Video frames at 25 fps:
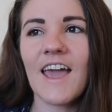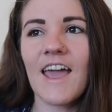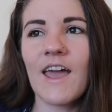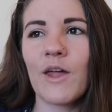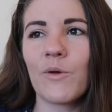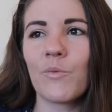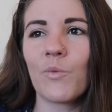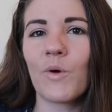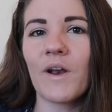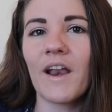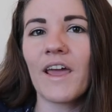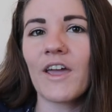
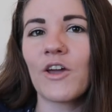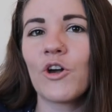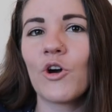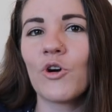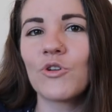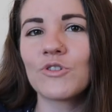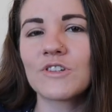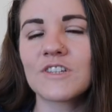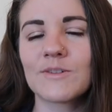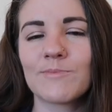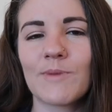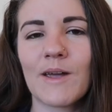And when I
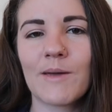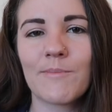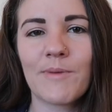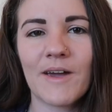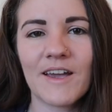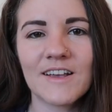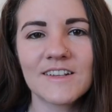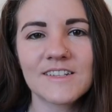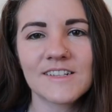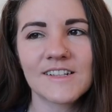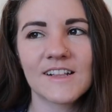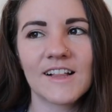go to my
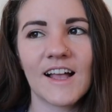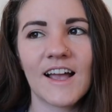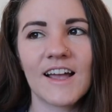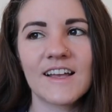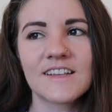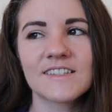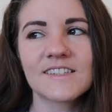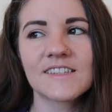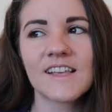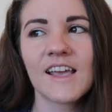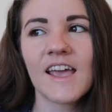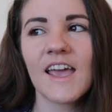Basque
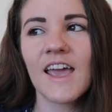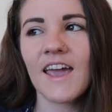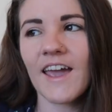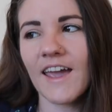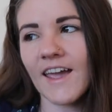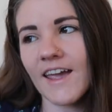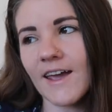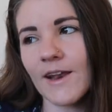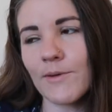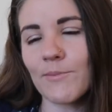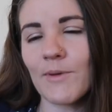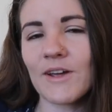class
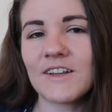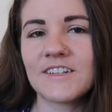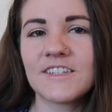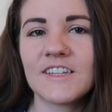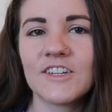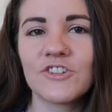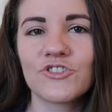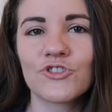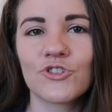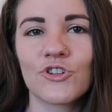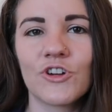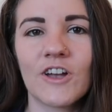and my
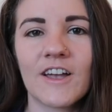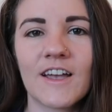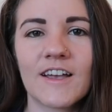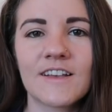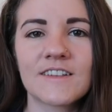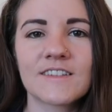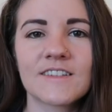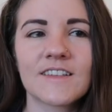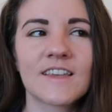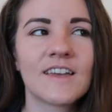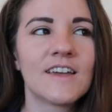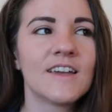teacher will
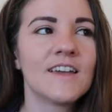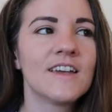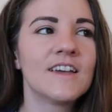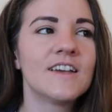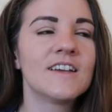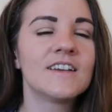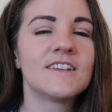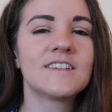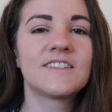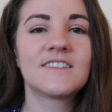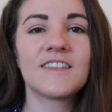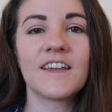ask,
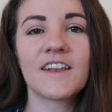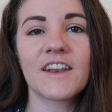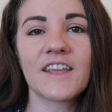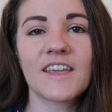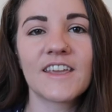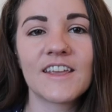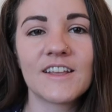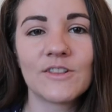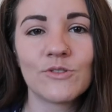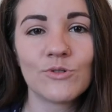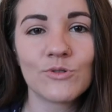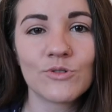
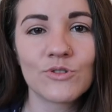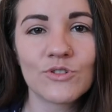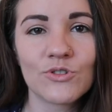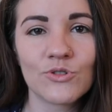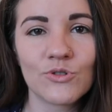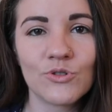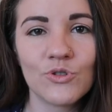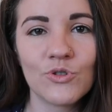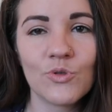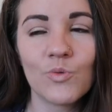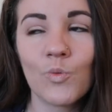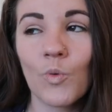
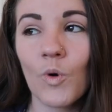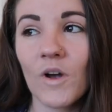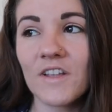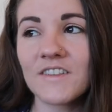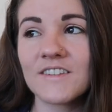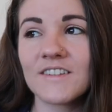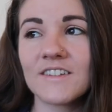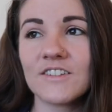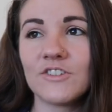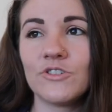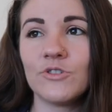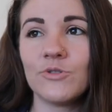
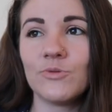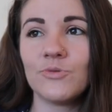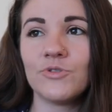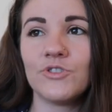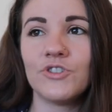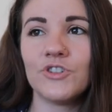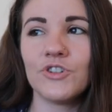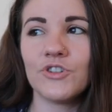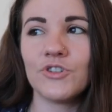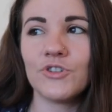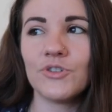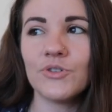what did you
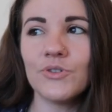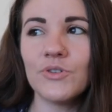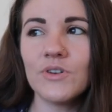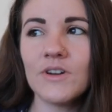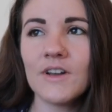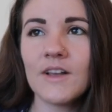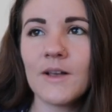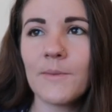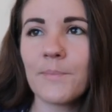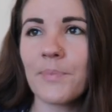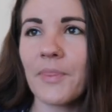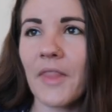
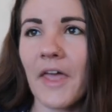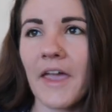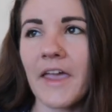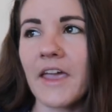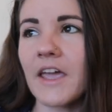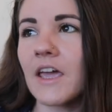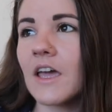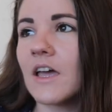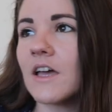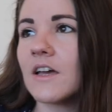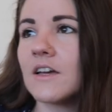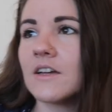do?
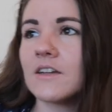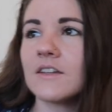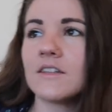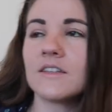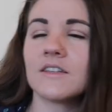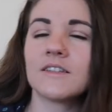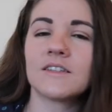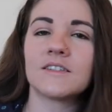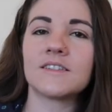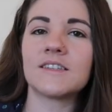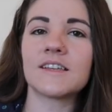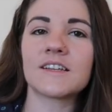Like,
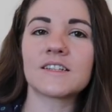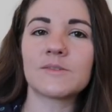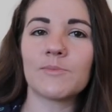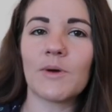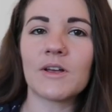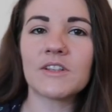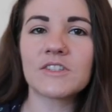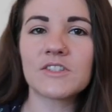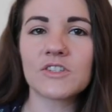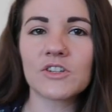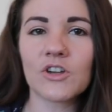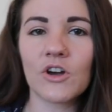6
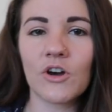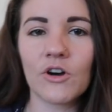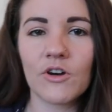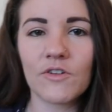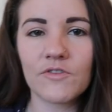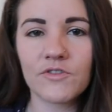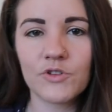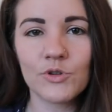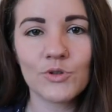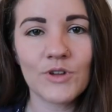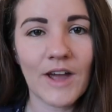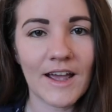months ago,
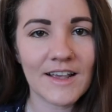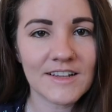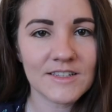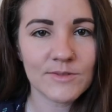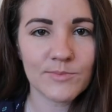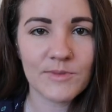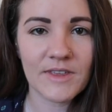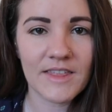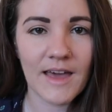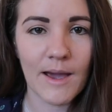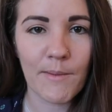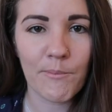if you'd
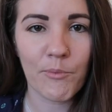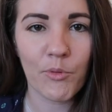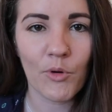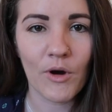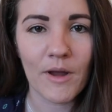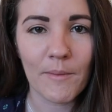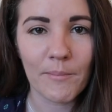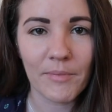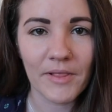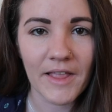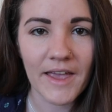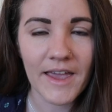asked me that
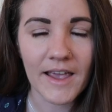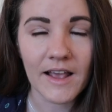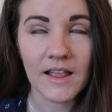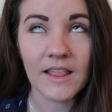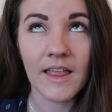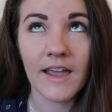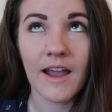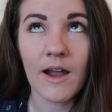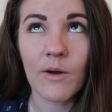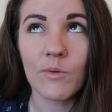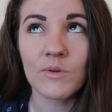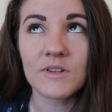point blank,
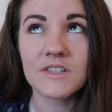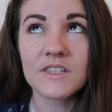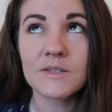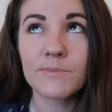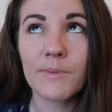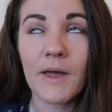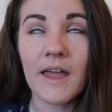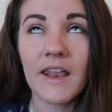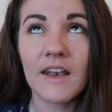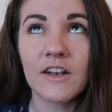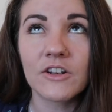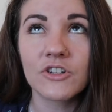like, I would
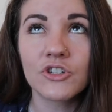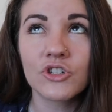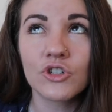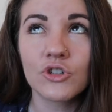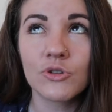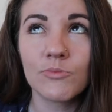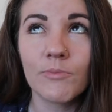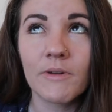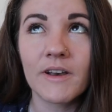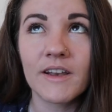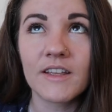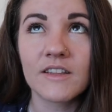spend
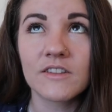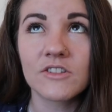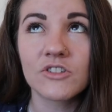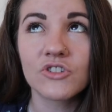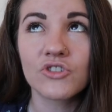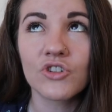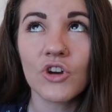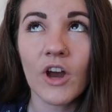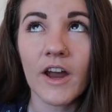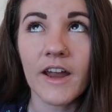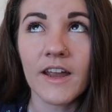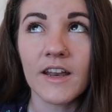2
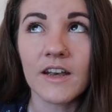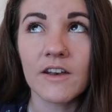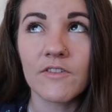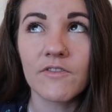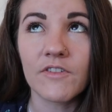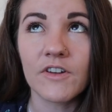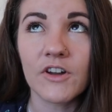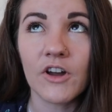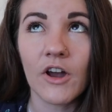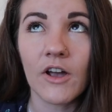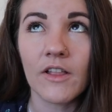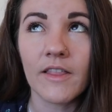minutes trying to
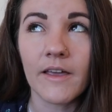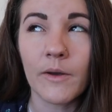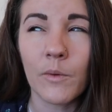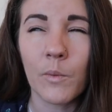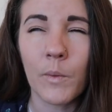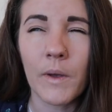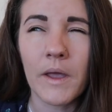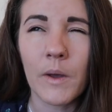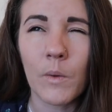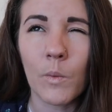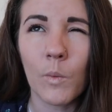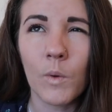figure out,
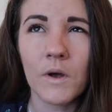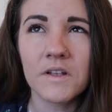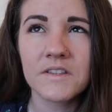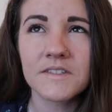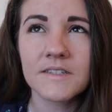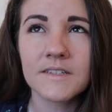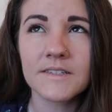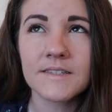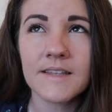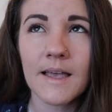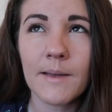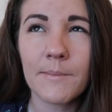like, wait,
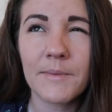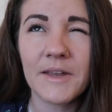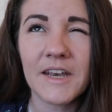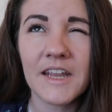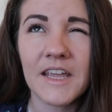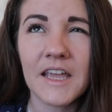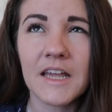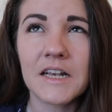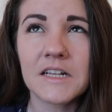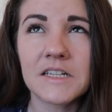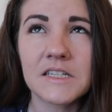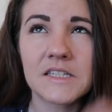what does that mean
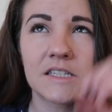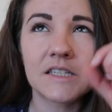again?